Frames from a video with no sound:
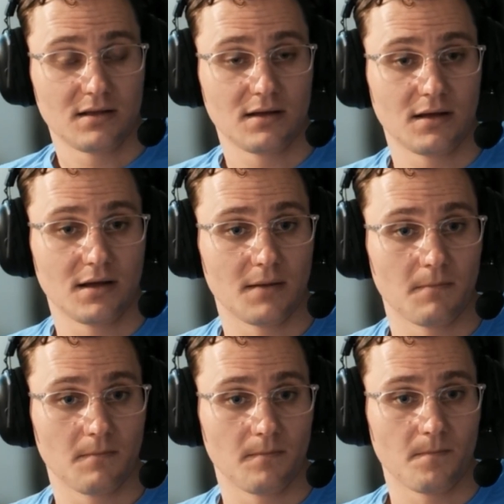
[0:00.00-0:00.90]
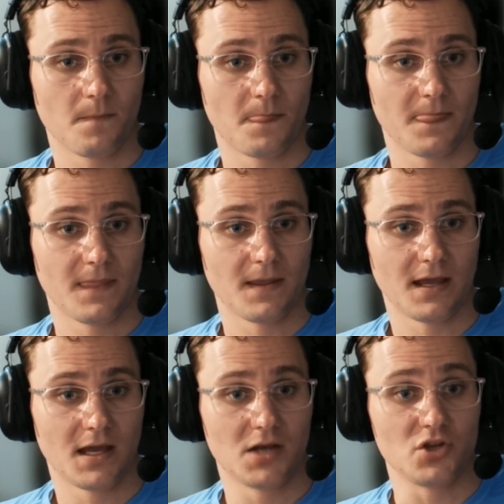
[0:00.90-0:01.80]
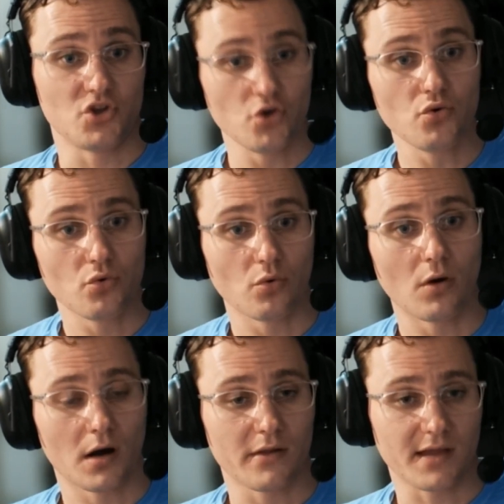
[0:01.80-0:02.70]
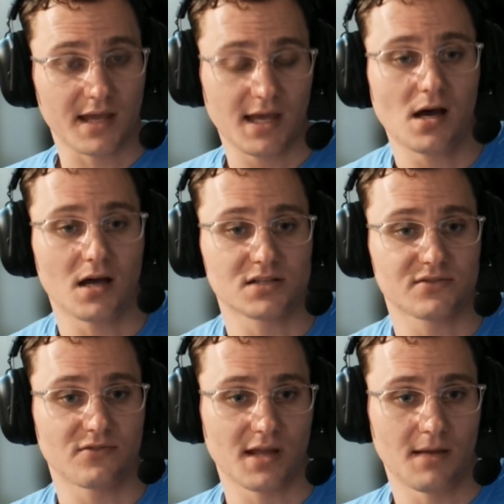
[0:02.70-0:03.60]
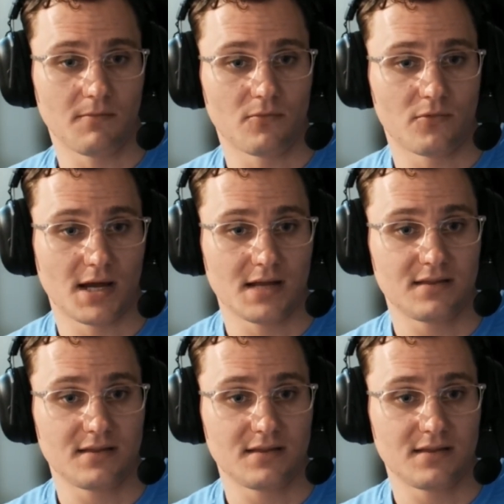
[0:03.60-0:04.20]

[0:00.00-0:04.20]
And you are the chaos for them, right?